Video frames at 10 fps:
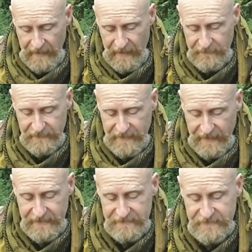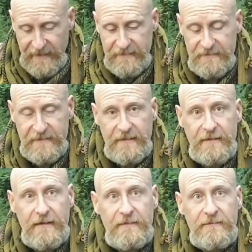if you're carrying a stainless steel
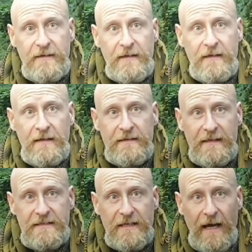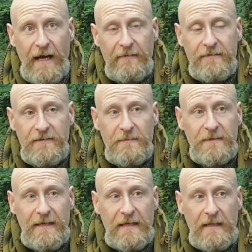knife, that you have
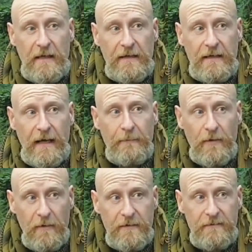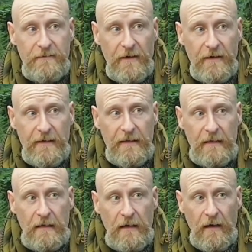something like a broken file
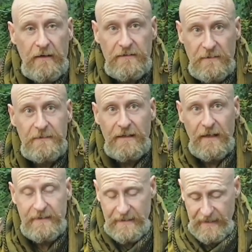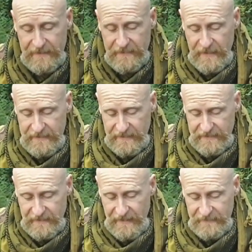or something like that, that
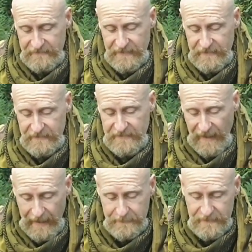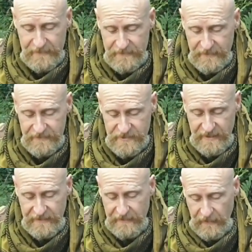it's either taped to your
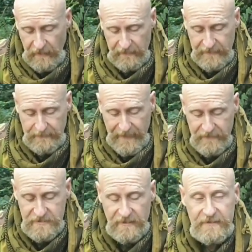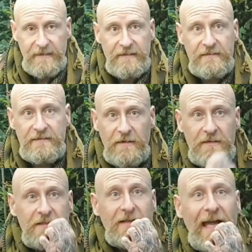sheath or in a pouch like this, so
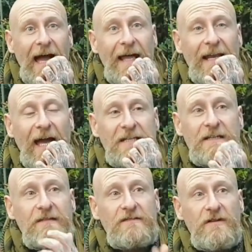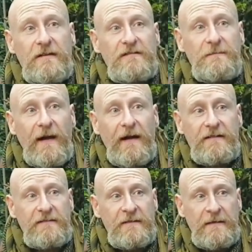that you can actually strike
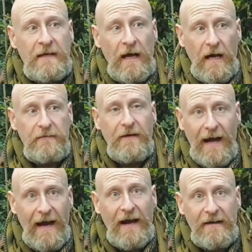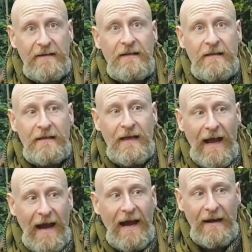sparks off hard
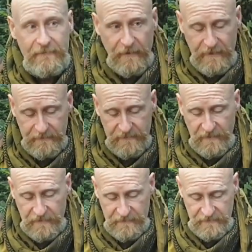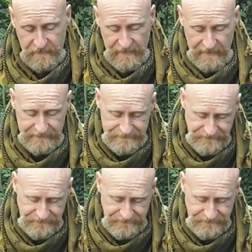volume stones. Okay,